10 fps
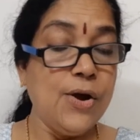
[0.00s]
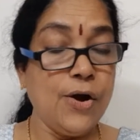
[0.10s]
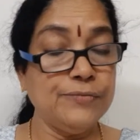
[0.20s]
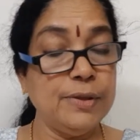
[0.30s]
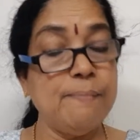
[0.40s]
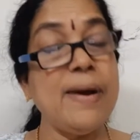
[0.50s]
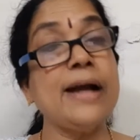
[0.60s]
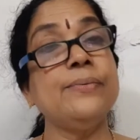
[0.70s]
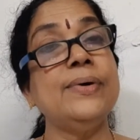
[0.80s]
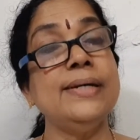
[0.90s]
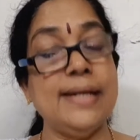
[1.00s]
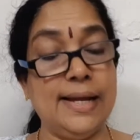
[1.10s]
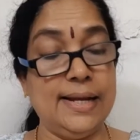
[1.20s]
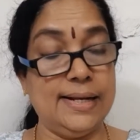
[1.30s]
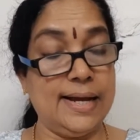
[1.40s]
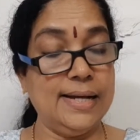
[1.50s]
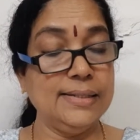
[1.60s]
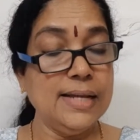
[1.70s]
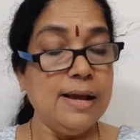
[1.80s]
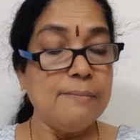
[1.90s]
of the backward
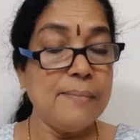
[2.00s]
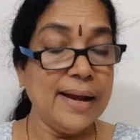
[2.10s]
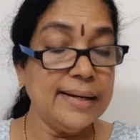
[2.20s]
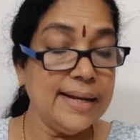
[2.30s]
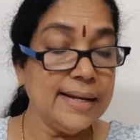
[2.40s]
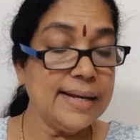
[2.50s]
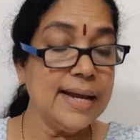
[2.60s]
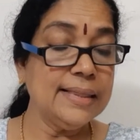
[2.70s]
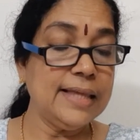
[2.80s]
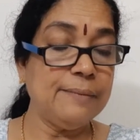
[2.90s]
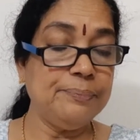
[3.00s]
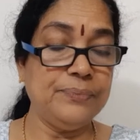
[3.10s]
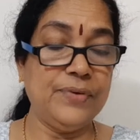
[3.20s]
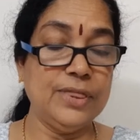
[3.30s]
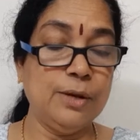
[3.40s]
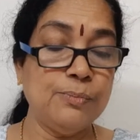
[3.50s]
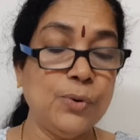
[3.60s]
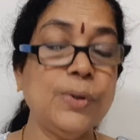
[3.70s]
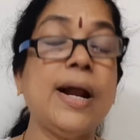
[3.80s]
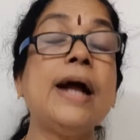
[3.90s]
areas by linking them with the
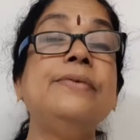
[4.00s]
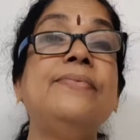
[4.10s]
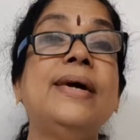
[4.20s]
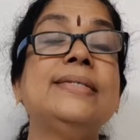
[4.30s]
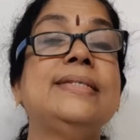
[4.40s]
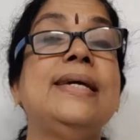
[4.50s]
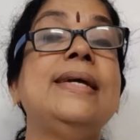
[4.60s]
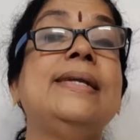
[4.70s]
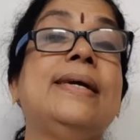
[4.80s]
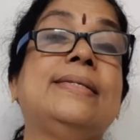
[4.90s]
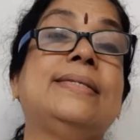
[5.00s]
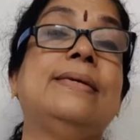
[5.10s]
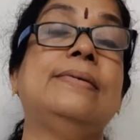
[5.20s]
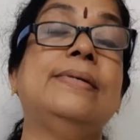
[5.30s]
more advanced areas.